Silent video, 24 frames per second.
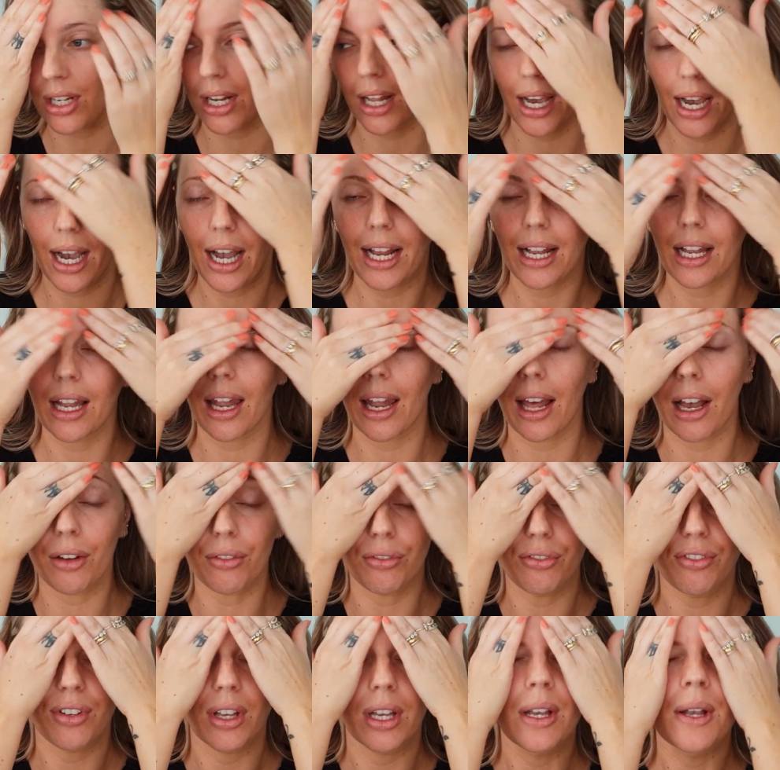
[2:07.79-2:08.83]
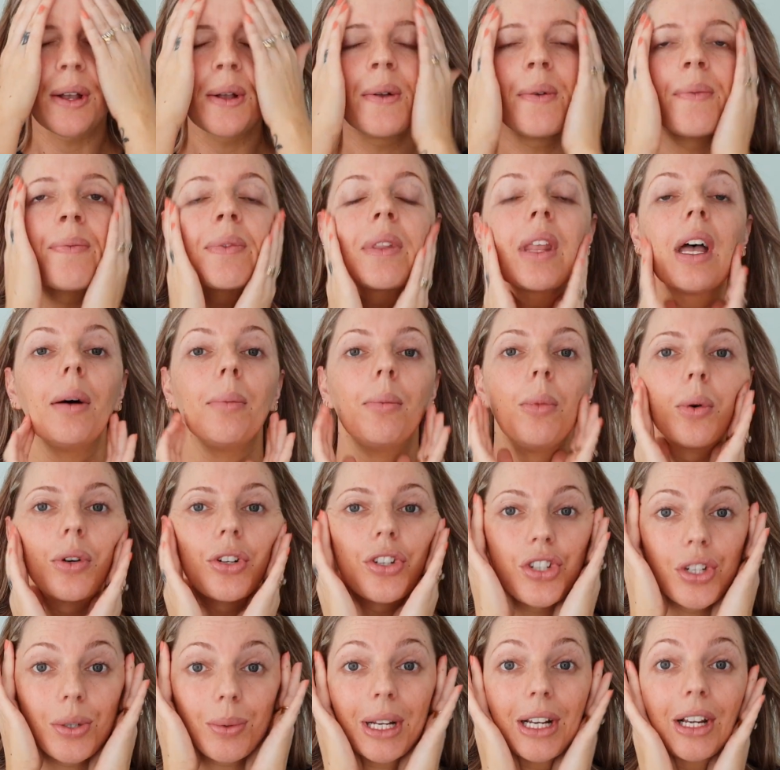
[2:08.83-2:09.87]
Like, I love a more
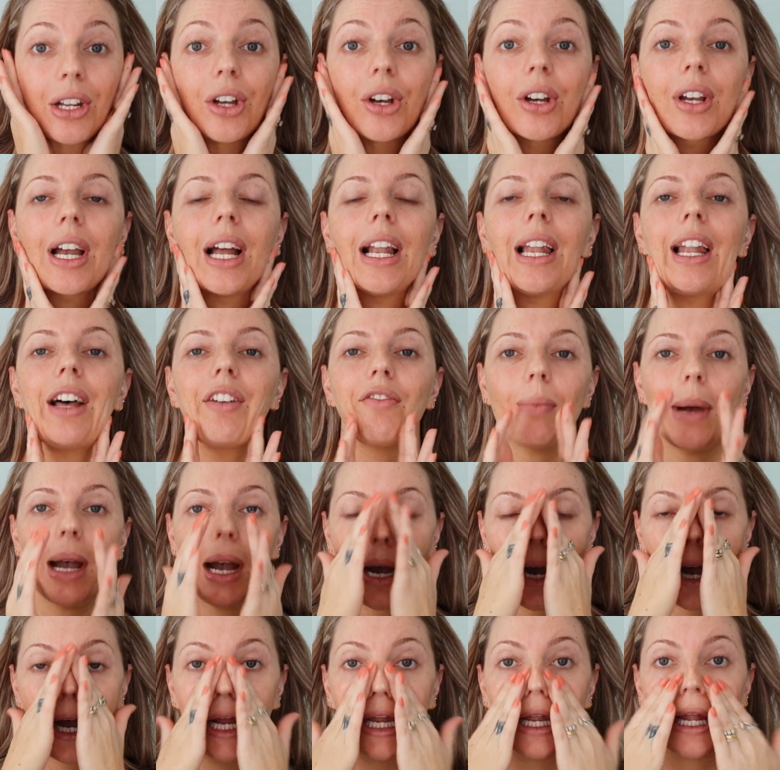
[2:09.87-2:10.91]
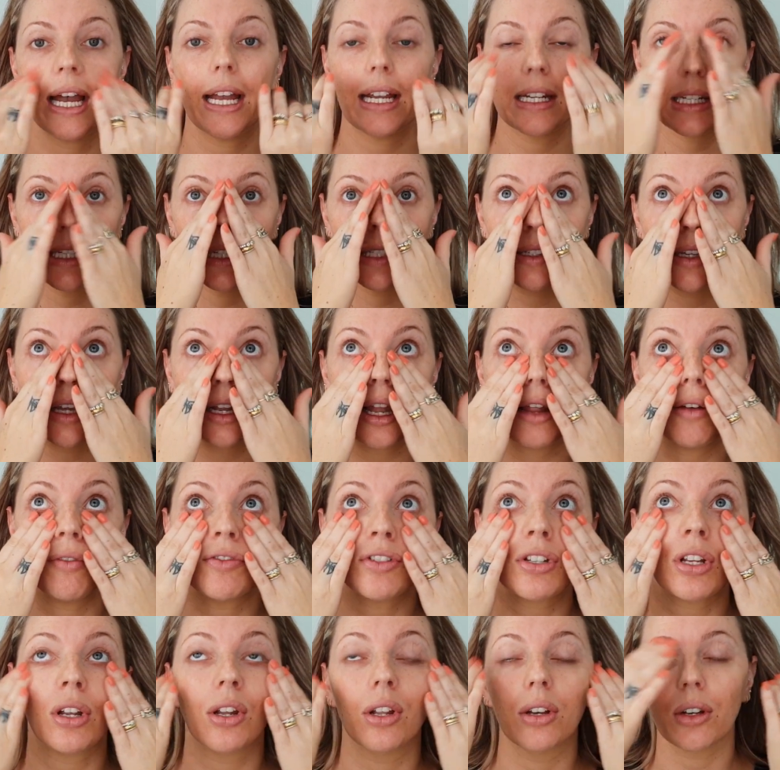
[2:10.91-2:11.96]
dewy look, I love my highlighters, I love
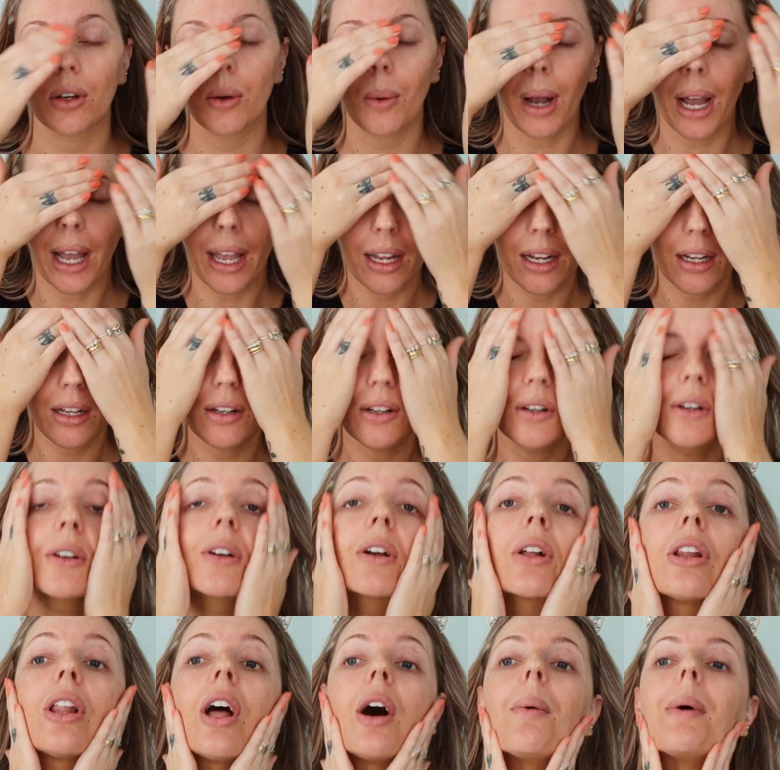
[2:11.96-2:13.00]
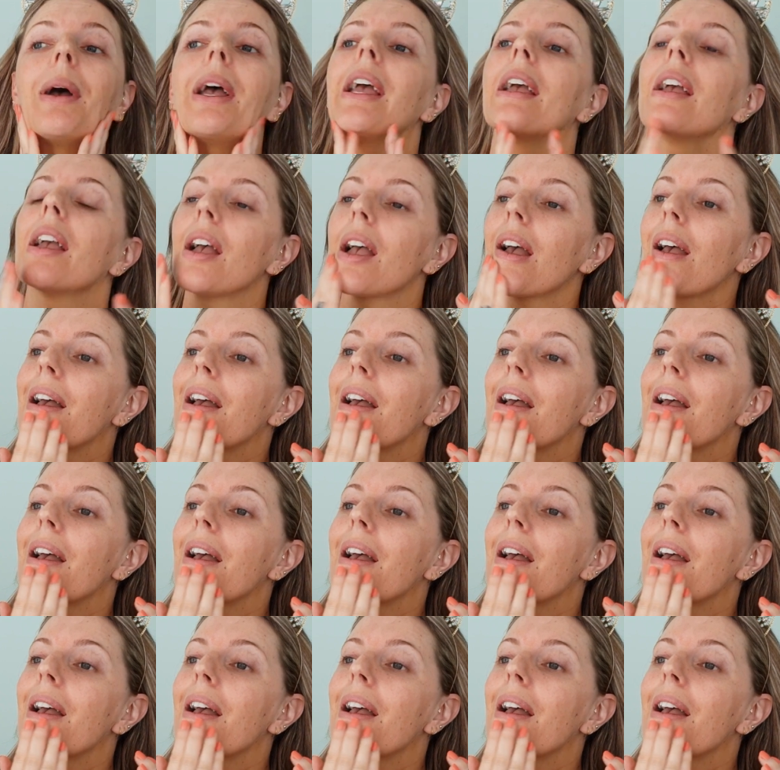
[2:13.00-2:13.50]
to look quite glowy,